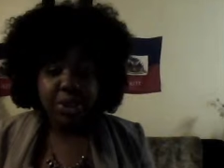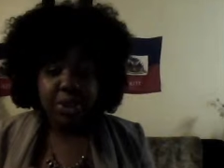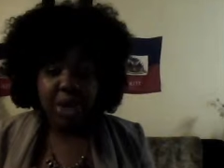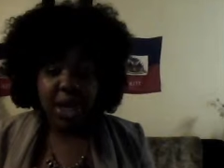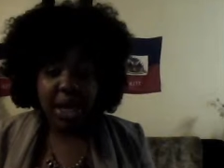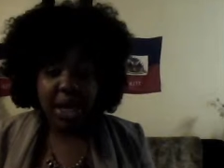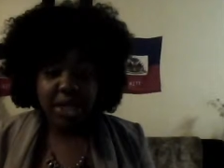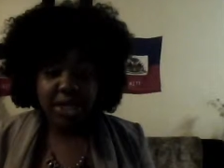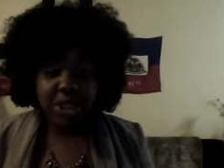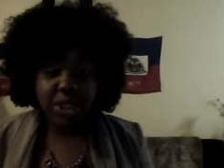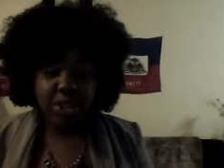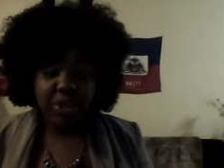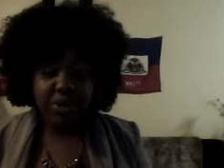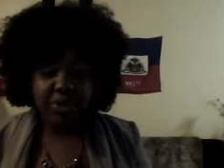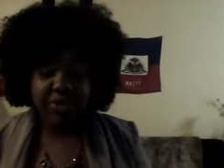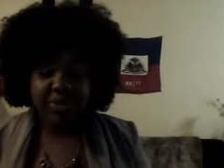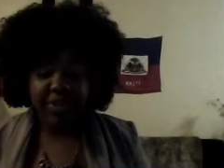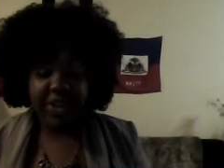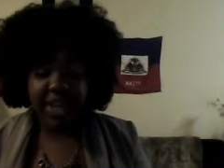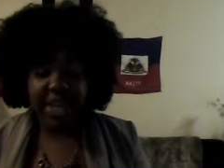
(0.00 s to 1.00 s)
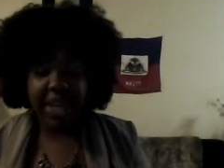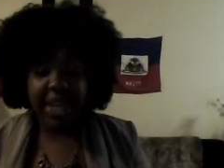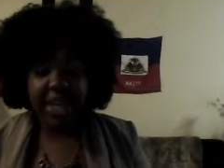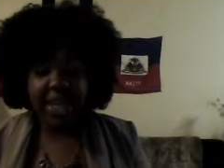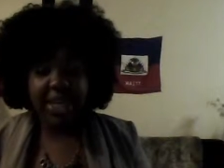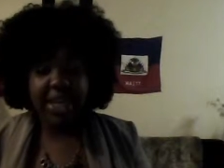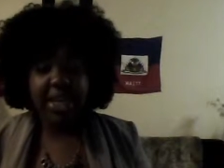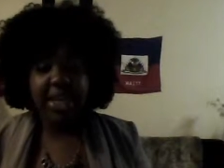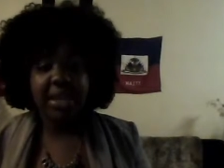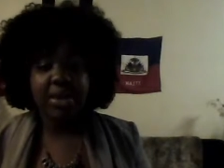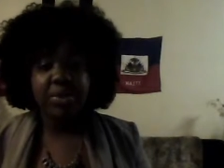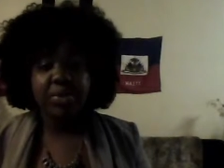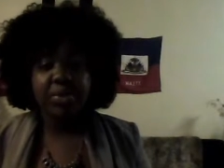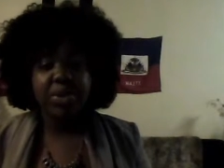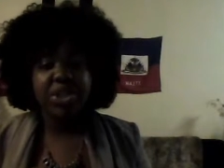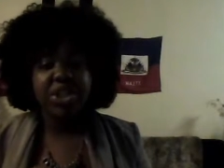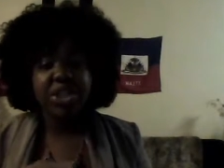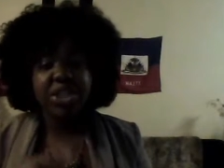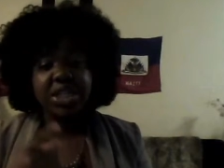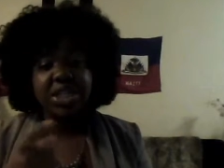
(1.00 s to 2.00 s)
concert for Haiti,
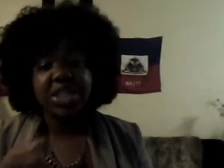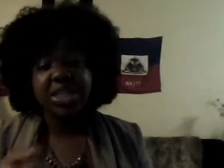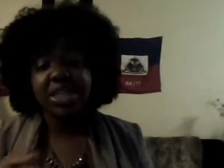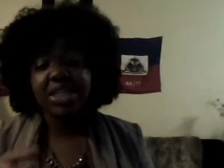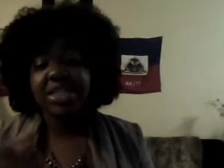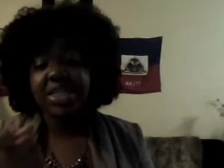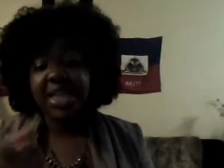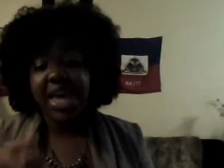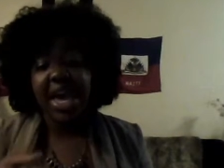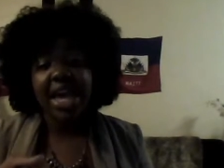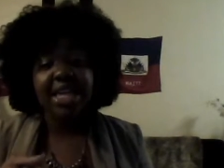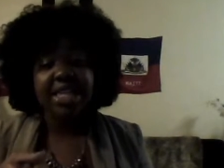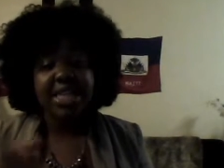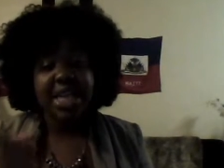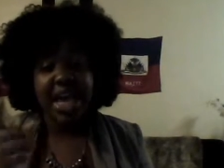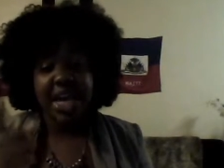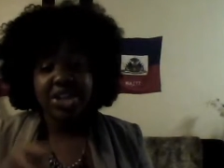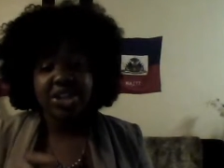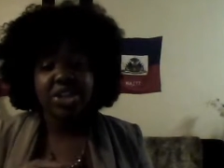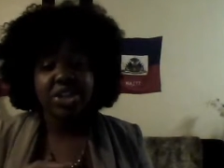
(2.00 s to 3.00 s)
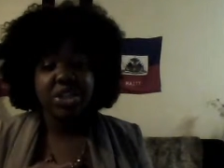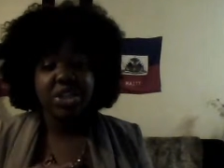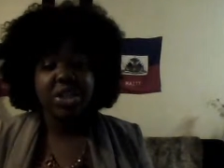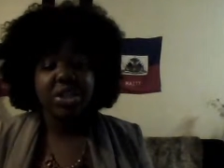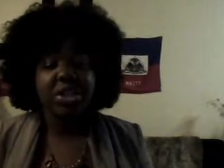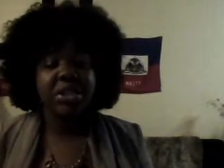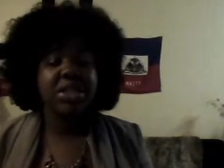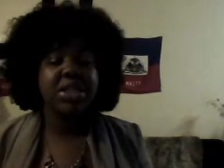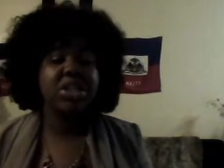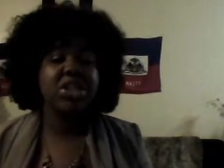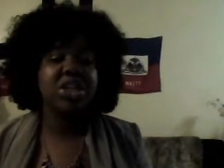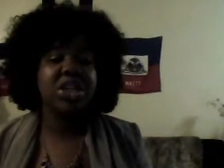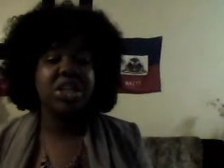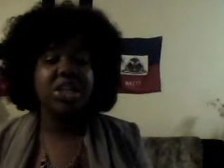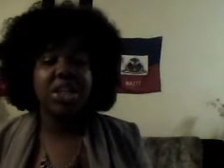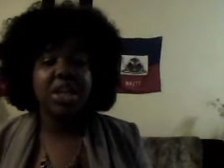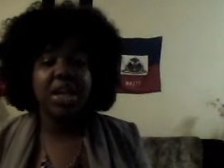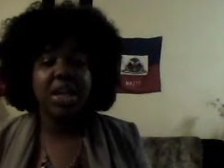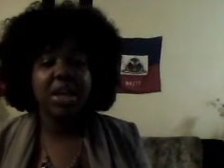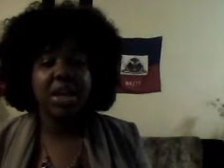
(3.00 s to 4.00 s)
which DJ Stax actually
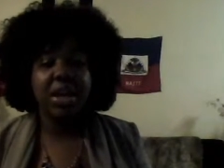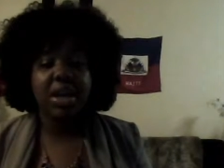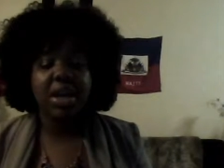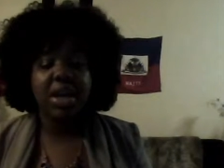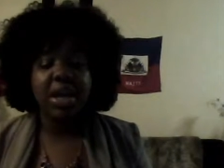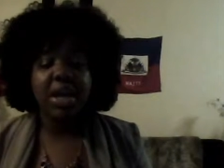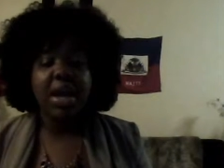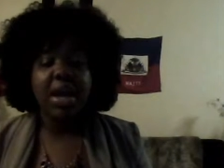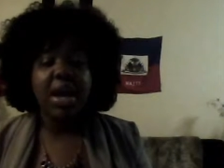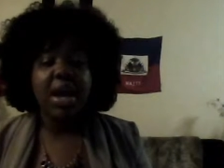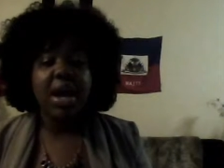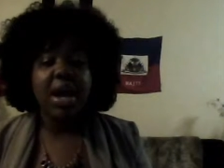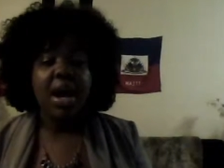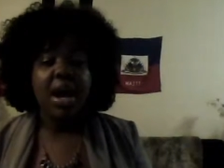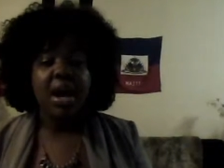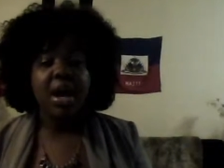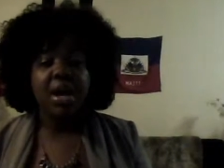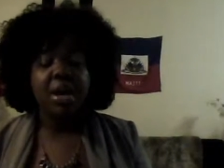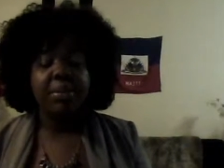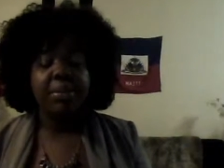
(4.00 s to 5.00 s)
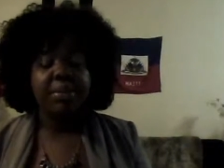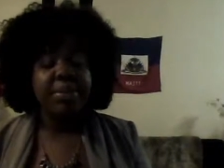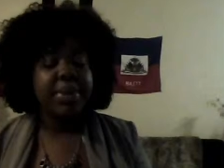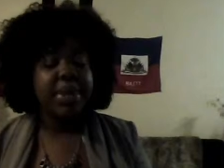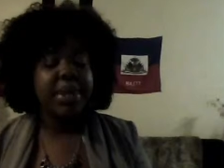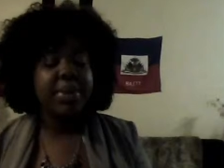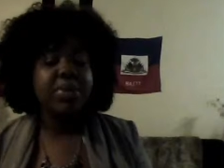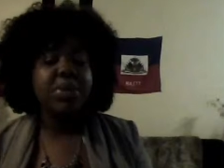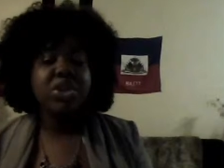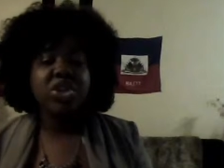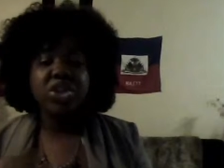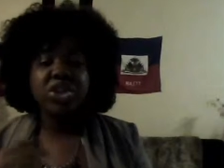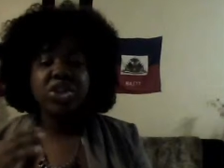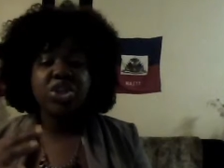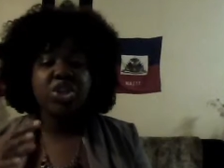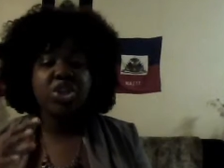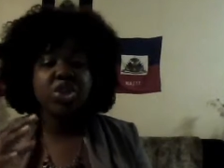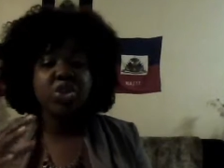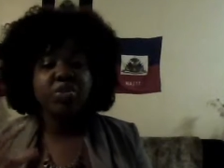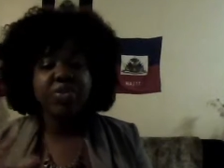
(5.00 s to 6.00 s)
DJed there. It was
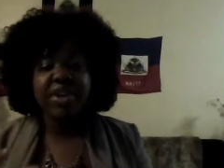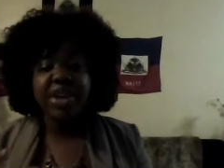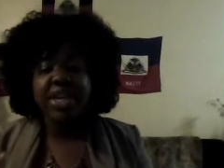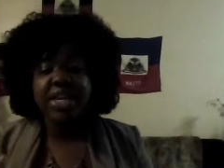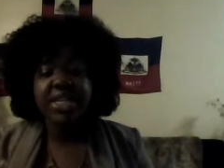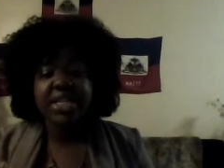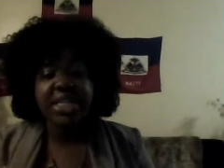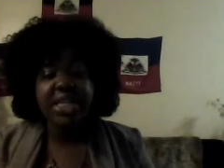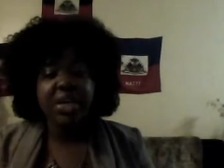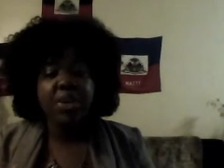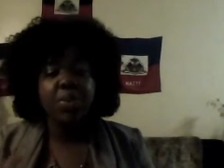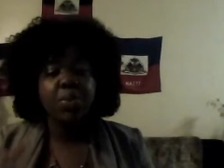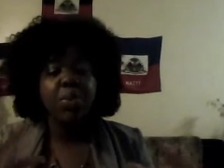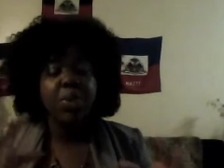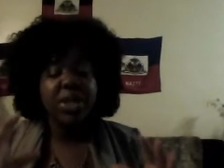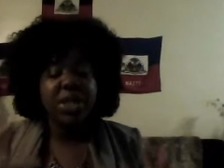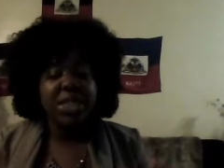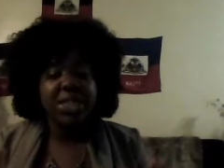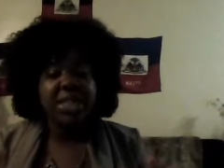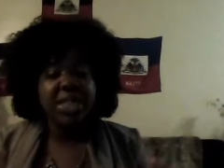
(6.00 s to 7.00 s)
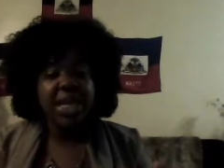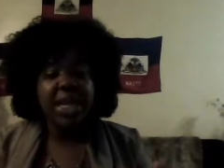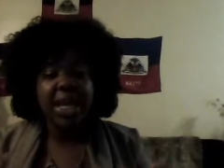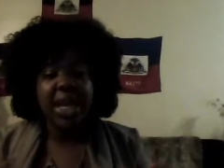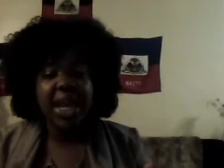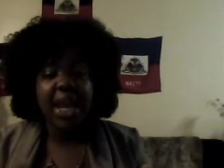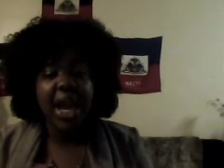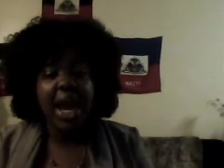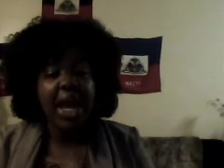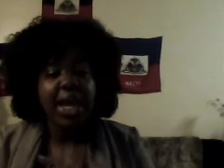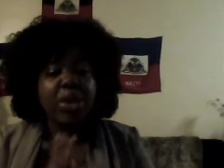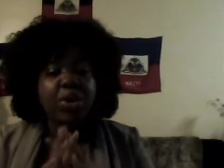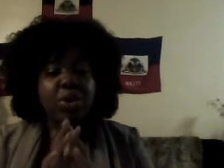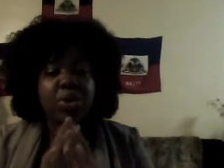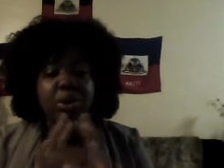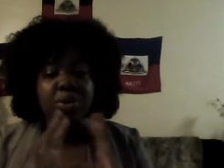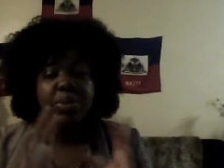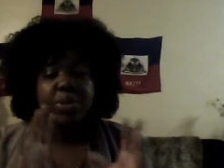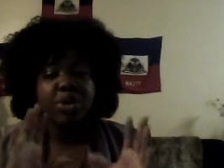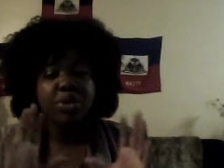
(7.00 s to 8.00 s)
just crazy. Wednesday, I know
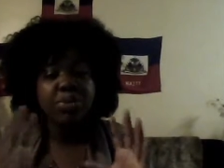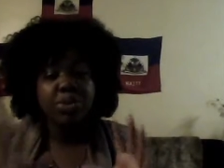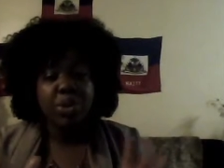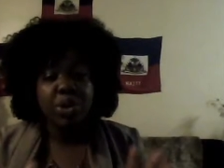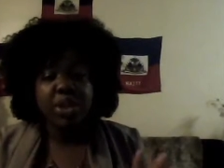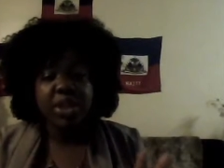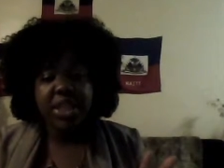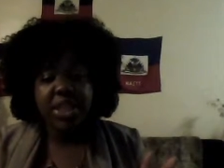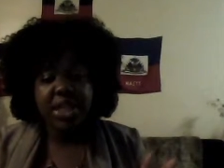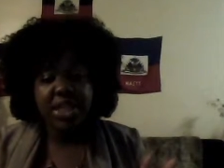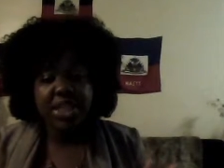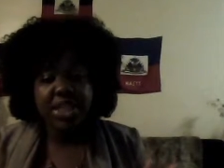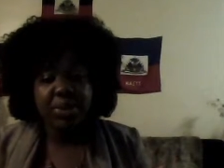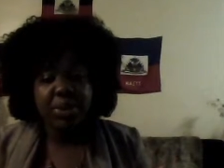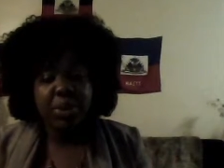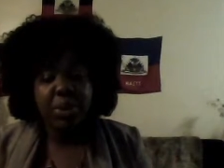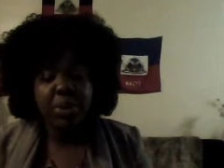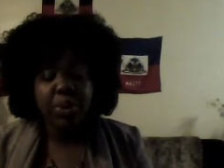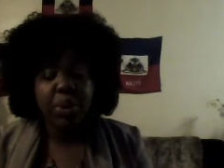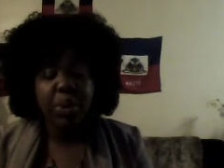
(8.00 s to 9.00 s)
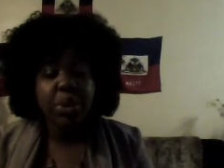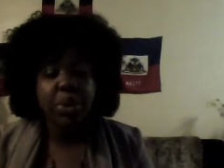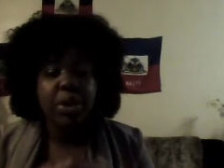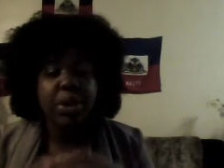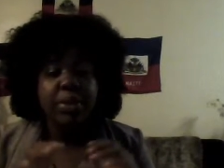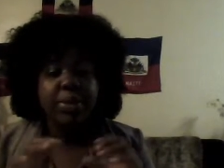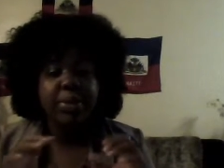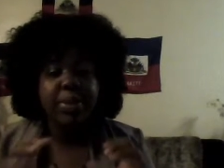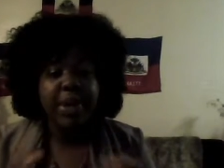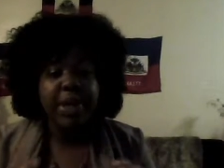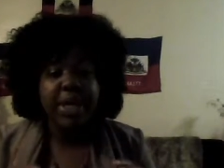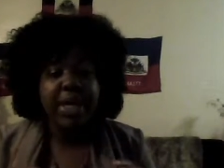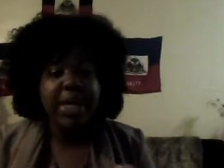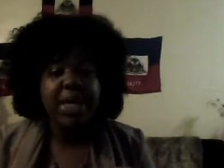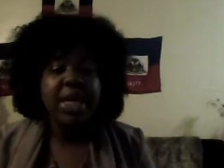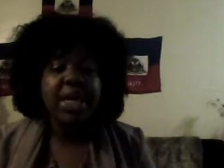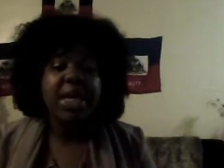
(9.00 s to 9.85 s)
there was more things that were going on, but,